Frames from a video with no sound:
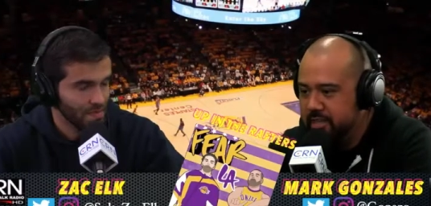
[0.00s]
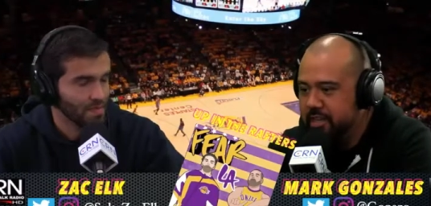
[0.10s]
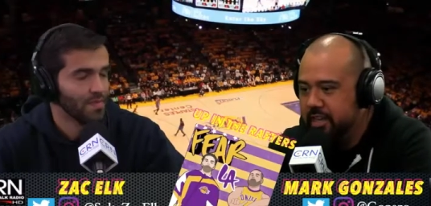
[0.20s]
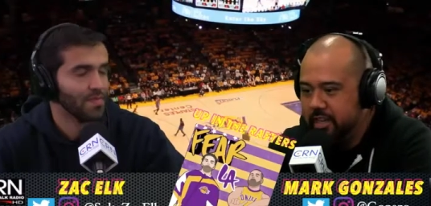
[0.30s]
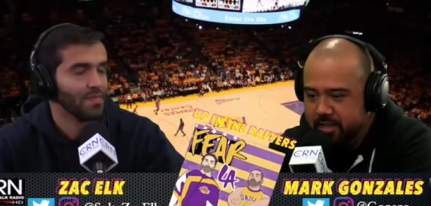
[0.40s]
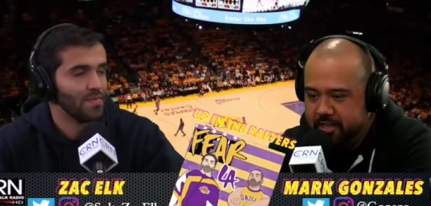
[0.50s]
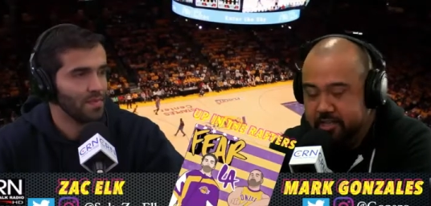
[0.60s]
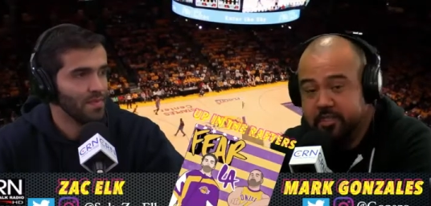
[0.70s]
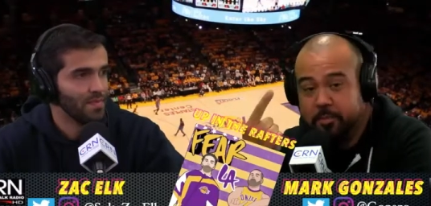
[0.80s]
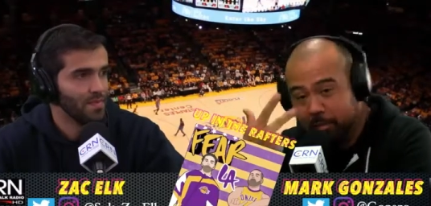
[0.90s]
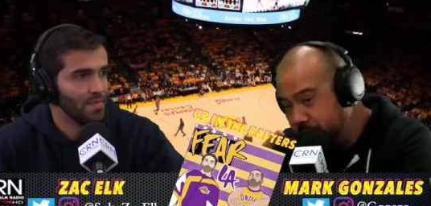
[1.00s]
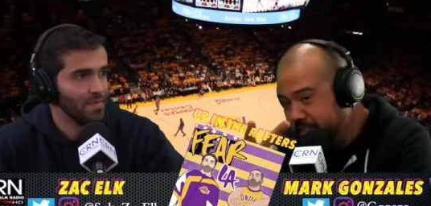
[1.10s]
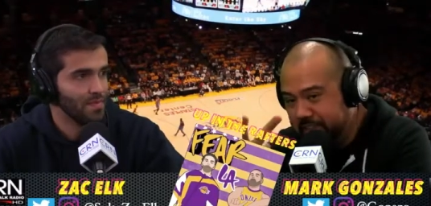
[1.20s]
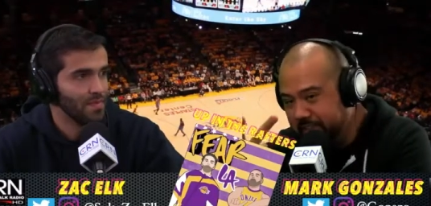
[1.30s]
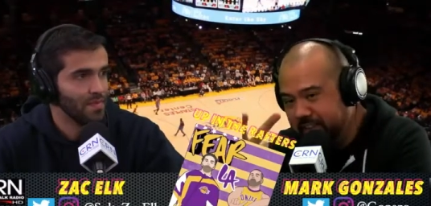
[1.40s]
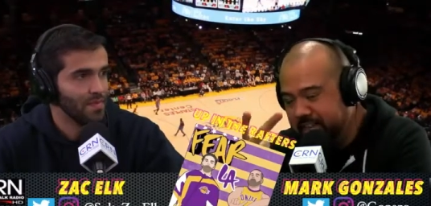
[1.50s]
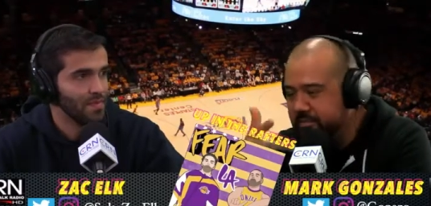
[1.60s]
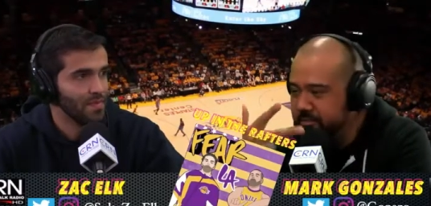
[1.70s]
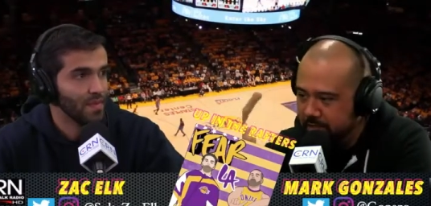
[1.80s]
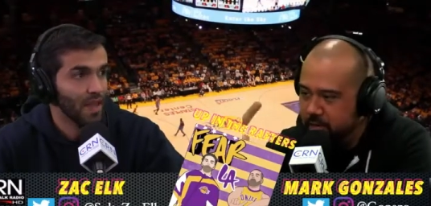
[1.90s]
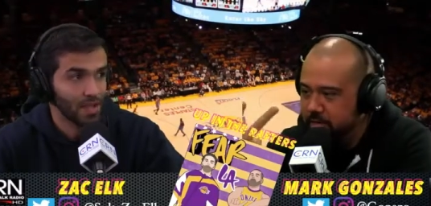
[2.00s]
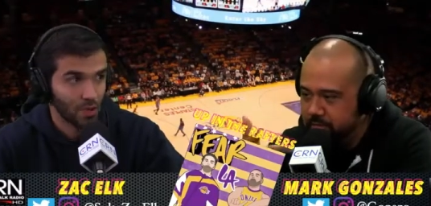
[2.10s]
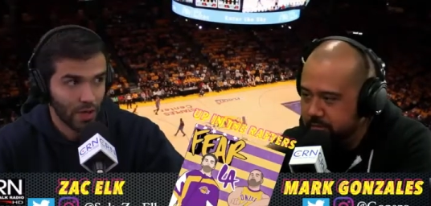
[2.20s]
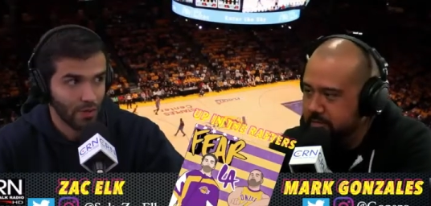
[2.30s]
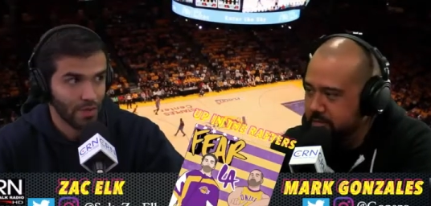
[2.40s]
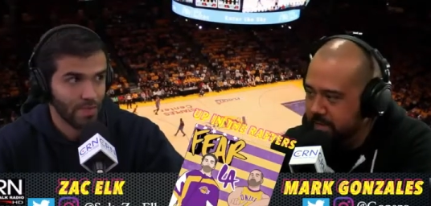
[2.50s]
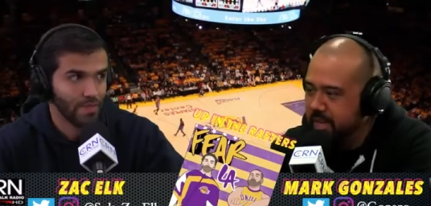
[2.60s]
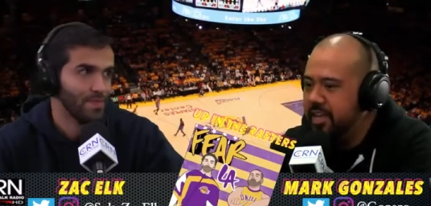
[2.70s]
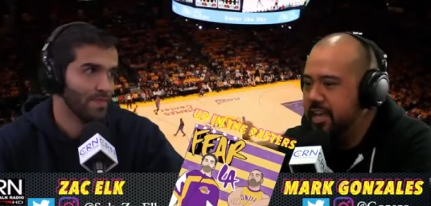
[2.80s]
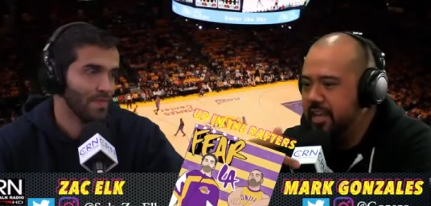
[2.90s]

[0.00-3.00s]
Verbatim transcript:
Speaker 1: and then his birthday, 8/23. Yeah, and